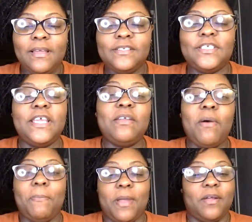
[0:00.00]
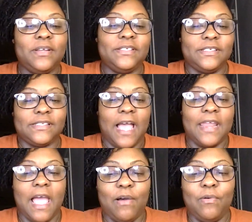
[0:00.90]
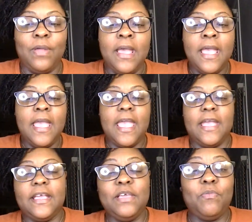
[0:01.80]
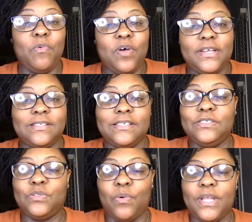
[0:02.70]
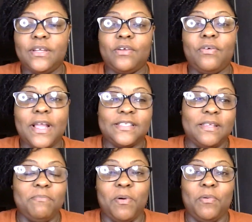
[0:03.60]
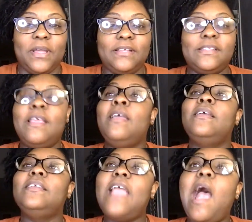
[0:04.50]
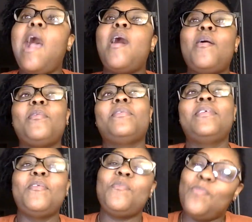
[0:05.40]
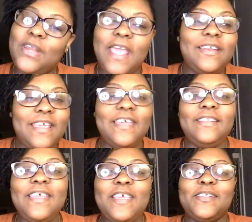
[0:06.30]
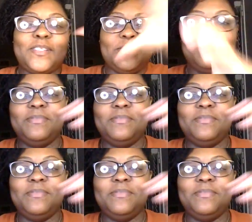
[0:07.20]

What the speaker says: Chino apparently just got out, and he wanted to join the Crescent Boys. Y'all, when they did this,